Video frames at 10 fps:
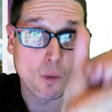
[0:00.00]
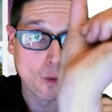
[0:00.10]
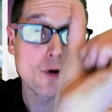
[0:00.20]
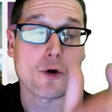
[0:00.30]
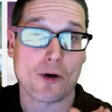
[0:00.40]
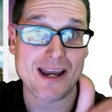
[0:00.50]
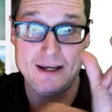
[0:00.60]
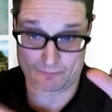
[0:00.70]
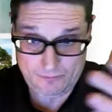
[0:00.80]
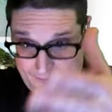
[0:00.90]
order
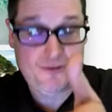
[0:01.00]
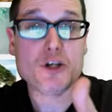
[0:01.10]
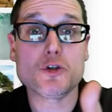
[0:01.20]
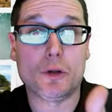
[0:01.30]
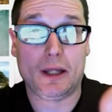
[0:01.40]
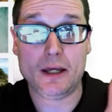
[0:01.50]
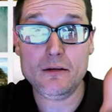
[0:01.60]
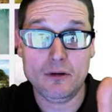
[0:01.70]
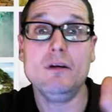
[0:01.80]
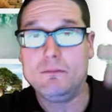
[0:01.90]
visually,
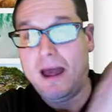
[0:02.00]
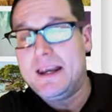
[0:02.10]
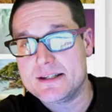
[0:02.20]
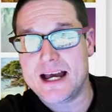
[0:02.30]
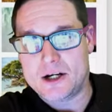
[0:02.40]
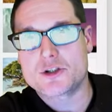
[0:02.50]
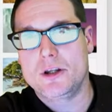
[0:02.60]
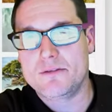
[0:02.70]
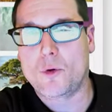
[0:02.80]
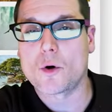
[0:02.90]
and it's actually,
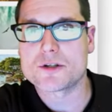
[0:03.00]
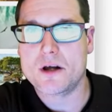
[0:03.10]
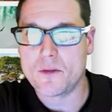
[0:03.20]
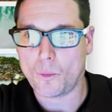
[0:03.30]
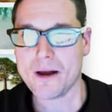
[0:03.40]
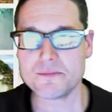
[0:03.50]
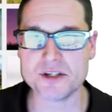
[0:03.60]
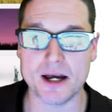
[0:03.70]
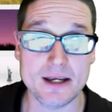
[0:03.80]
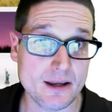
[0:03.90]
of course, on the
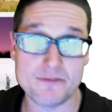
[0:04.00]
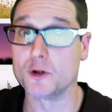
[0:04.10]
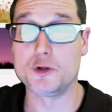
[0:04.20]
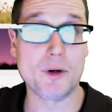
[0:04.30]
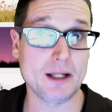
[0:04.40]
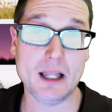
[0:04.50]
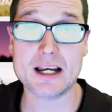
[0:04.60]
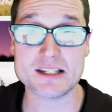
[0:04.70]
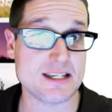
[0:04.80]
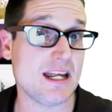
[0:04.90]
website, if you're doing a lot of
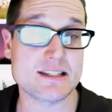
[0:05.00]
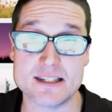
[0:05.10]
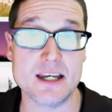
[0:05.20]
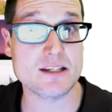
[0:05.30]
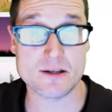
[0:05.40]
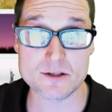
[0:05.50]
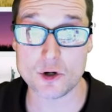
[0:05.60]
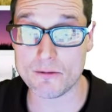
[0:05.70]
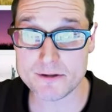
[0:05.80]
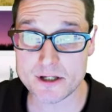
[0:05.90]
states, cities, and
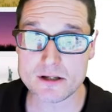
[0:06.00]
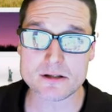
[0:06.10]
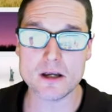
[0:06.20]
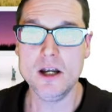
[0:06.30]
services,